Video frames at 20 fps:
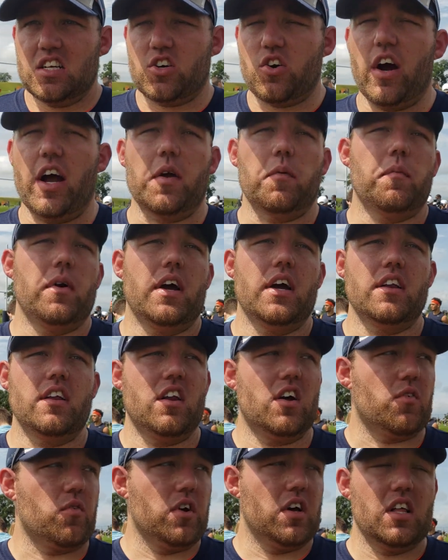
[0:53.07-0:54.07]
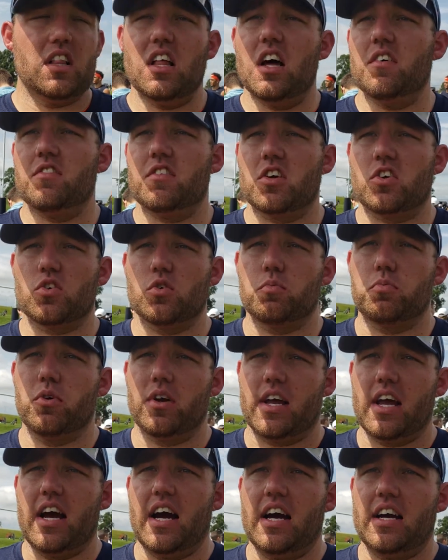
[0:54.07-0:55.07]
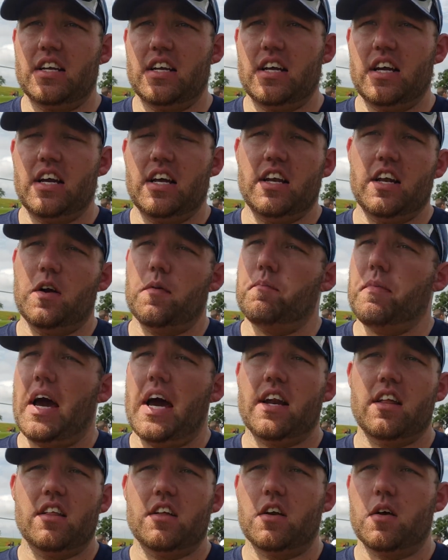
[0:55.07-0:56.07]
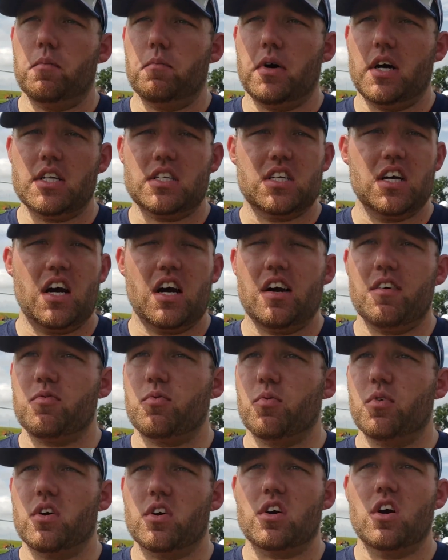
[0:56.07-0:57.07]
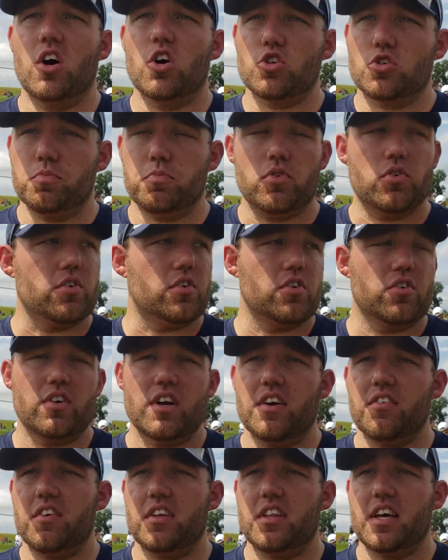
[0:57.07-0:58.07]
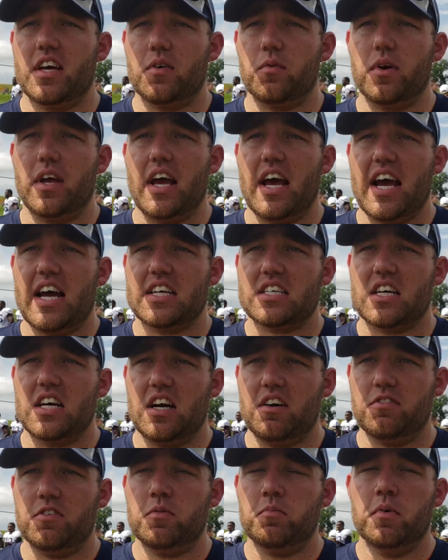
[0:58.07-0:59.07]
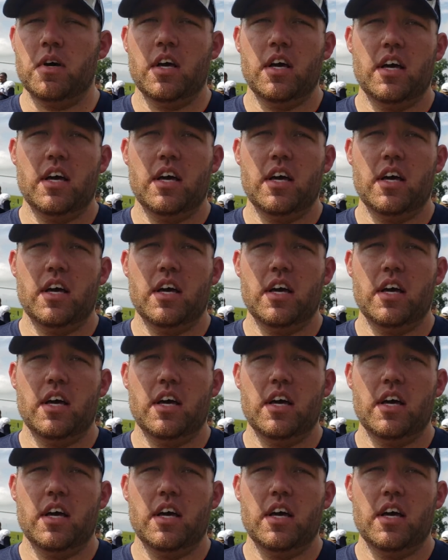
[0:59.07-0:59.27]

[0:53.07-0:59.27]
Great, man. You know, I really love the group we got, and they're battling their butts off, real coachable, doing everything we ask of them.